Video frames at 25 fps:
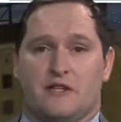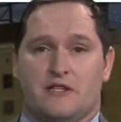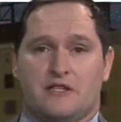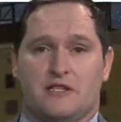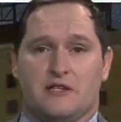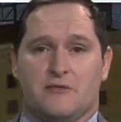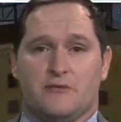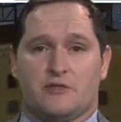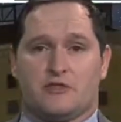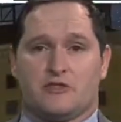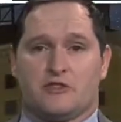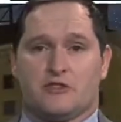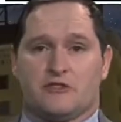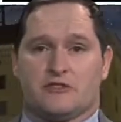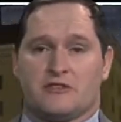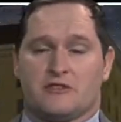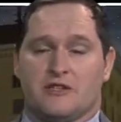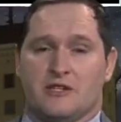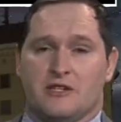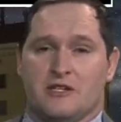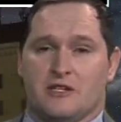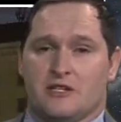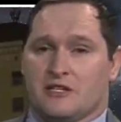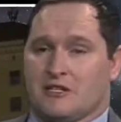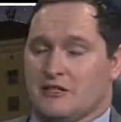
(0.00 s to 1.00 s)
Temperatures
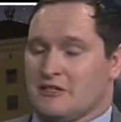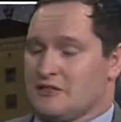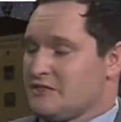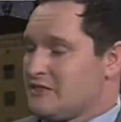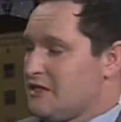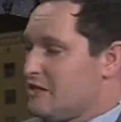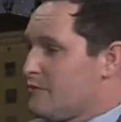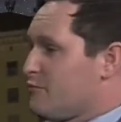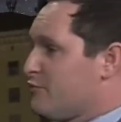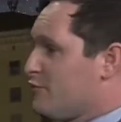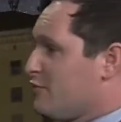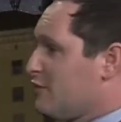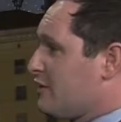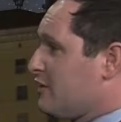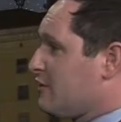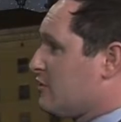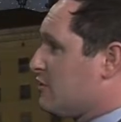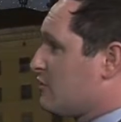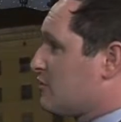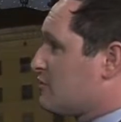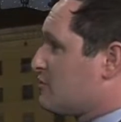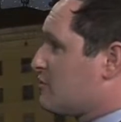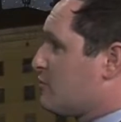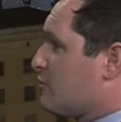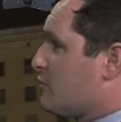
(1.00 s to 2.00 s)
going to stay pretty
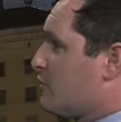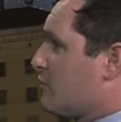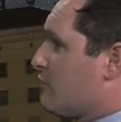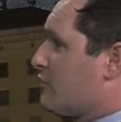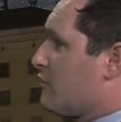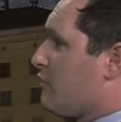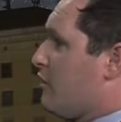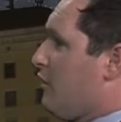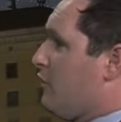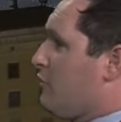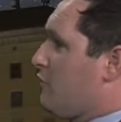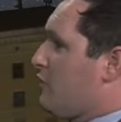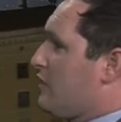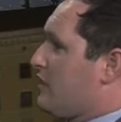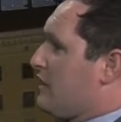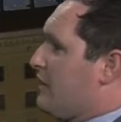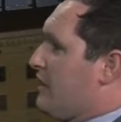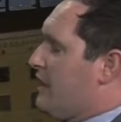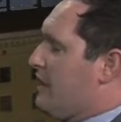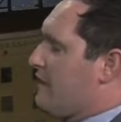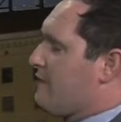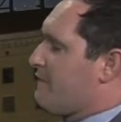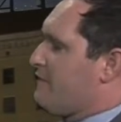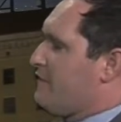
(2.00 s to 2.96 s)
close to where they're already at.